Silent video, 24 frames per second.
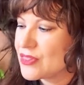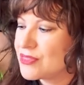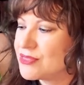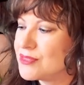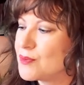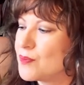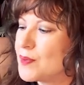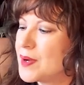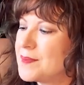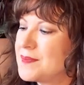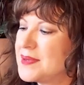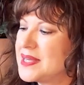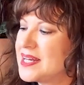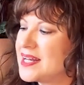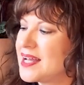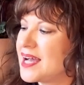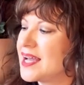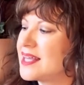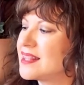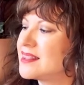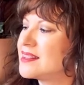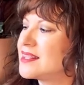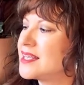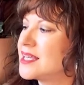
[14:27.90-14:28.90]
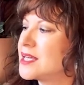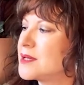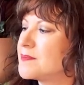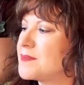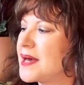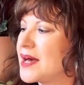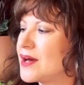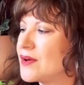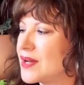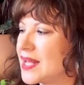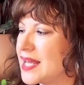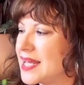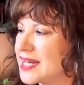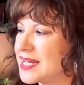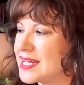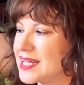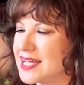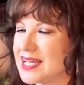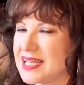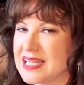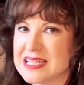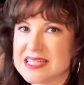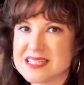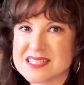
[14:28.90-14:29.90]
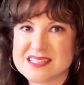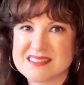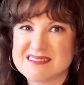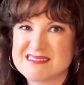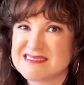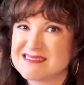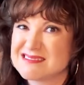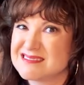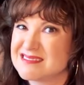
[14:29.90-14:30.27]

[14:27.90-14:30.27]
The women I think about at night,